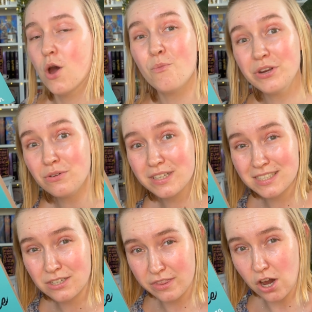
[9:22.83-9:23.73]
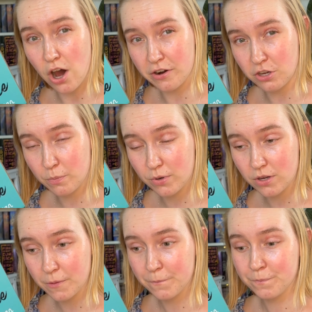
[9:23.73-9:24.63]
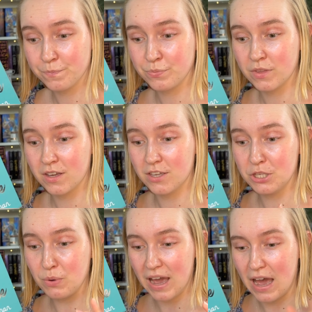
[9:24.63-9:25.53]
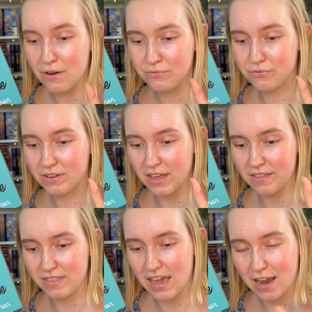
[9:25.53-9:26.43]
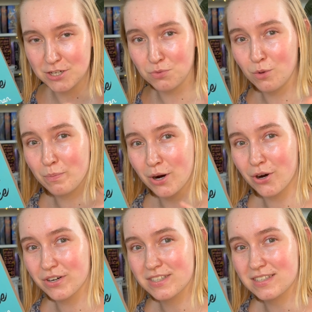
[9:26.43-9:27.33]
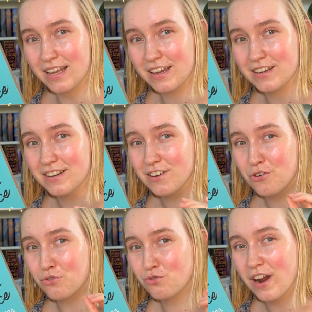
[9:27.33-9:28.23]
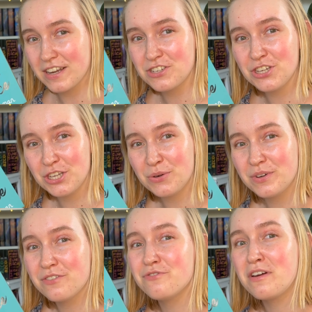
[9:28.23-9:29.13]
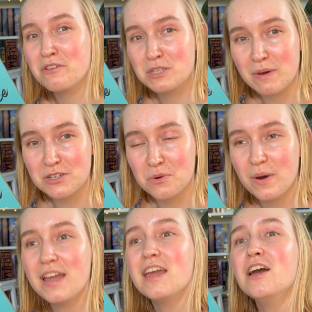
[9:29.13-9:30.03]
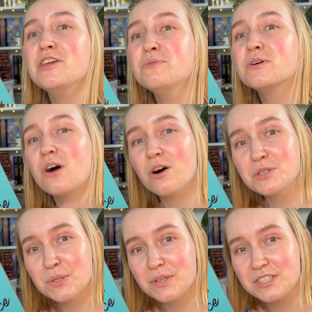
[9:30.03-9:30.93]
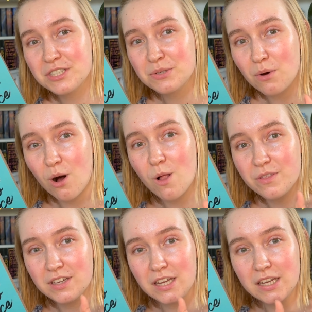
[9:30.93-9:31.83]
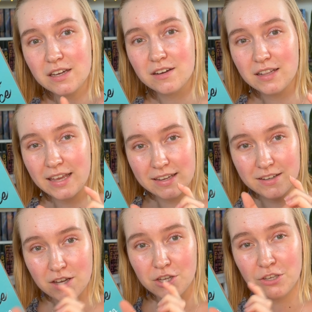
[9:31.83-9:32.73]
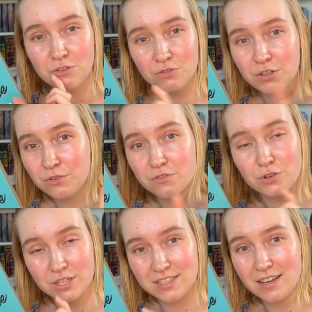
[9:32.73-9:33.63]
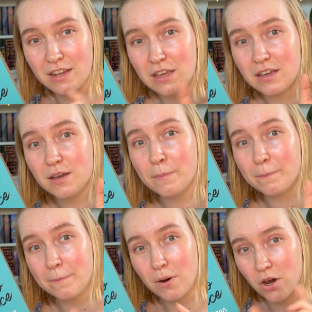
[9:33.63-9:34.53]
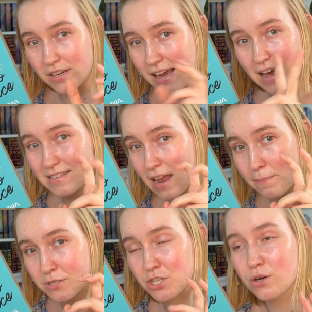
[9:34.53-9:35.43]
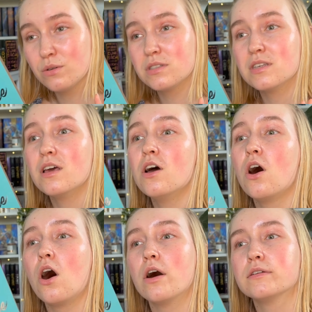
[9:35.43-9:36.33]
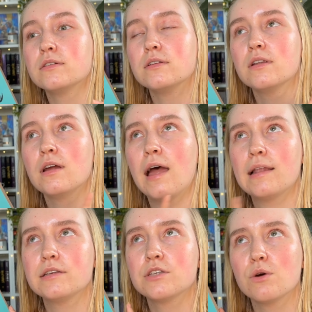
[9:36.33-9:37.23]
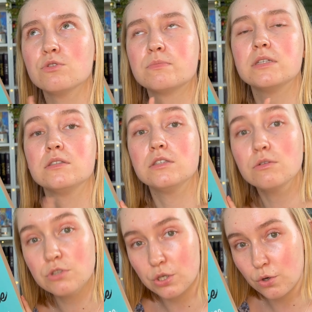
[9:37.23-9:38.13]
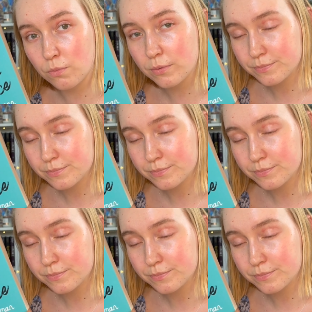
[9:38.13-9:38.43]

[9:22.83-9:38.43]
when you listen to the audiobook, you have the actual parts like read to you in a very special way. You can also listen to all the like Universe City podcast episodes on Alice Oseman's YouTube,